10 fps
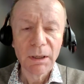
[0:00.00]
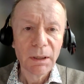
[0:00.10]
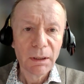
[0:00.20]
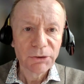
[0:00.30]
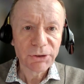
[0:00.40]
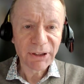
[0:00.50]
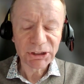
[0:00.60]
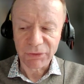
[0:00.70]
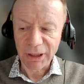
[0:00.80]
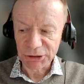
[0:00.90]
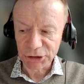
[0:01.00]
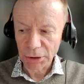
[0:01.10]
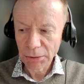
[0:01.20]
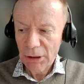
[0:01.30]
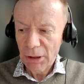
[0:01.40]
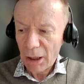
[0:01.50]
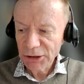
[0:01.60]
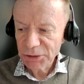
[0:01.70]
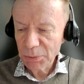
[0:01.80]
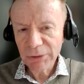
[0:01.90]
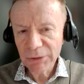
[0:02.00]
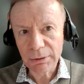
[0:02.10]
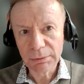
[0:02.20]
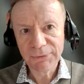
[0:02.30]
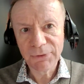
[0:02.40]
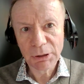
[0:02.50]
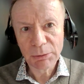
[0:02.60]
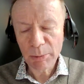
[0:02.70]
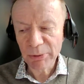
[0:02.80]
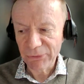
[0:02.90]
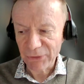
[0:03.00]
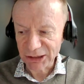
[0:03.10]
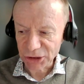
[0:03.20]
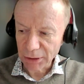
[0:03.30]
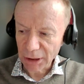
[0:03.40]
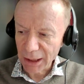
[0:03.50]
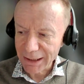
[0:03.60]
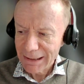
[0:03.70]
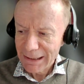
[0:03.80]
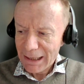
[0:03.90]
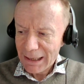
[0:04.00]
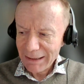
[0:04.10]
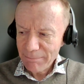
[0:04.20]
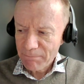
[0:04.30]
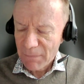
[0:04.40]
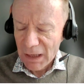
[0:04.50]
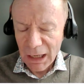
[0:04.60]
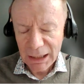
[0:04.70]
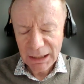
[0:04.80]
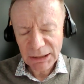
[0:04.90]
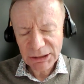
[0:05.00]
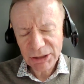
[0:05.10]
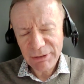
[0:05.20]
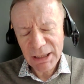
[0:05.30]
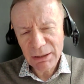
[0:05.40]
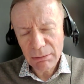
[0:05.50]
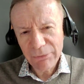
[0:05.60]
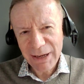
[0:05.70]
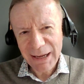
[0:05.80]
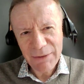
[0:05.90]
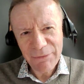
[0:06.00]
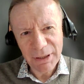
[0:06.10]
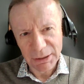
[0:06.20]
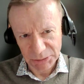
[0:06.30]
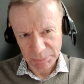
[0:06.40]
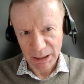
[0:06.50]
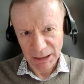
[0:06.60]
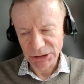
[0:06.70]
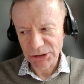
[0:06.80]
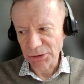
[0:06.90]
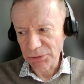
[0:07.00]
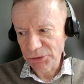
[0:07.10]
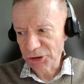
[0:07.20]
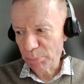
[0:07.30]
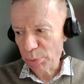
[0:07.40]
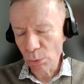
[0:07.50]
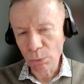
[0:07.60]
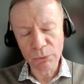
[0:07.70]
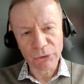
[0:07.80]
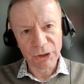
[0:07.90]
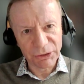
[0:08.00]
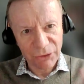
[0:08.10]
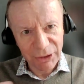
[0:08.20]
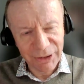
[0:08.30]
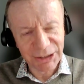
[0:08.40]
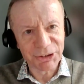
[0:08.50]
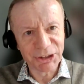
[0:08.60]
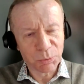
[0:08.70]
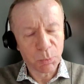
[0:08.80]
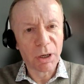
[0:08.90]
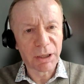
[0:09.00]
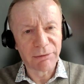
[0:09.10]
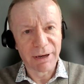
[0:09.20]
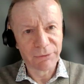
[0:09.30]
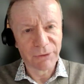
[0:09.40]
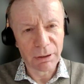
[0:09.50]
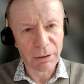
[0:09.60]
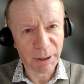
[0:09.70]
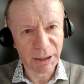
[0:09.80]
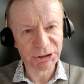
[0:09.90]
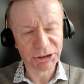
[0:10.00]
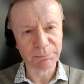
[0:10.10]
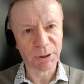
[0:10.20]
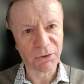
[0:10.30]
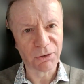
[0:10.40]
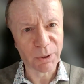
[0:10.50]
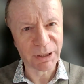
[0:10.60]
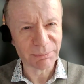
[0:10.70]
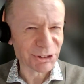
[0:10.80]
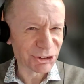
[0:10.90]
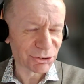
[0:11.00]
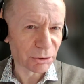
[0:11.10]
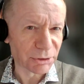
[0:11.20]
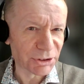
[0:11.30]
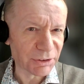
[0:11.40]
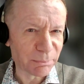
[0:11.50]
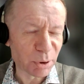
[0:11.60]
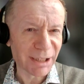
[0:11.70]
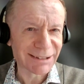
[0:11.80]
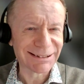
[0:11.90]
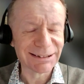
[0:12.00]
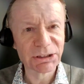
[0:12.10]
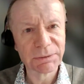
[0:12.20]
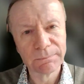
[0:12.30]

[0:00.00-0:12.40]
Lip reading: So thanks for that, Joe. I just wonder if I could follow up, if that's okay. Um, is there any kind of evidence base to support this work around the harm patient pathway and restorative practice?